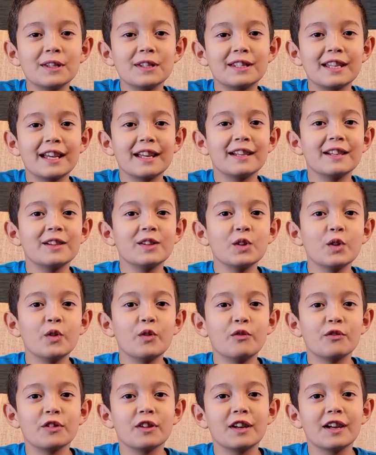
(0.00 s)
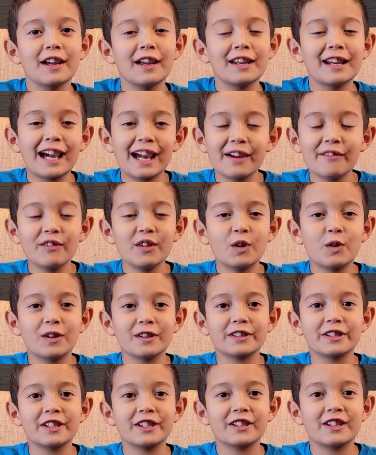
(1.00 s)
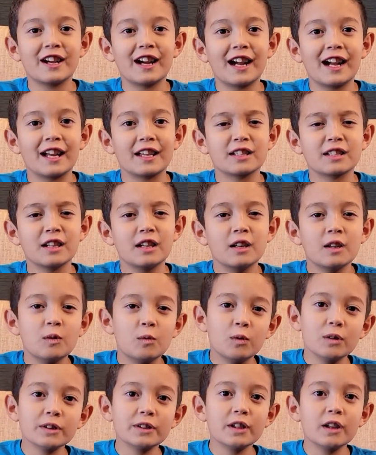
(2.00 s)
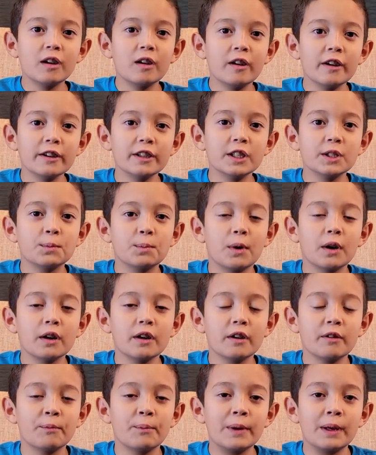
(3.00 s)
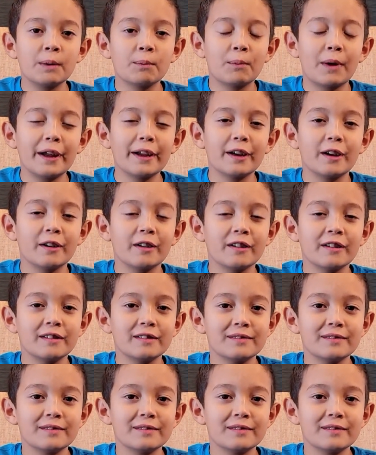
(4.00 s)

is Zayden Hoover, and I have a question to ask. What's the hardest part of being mayor?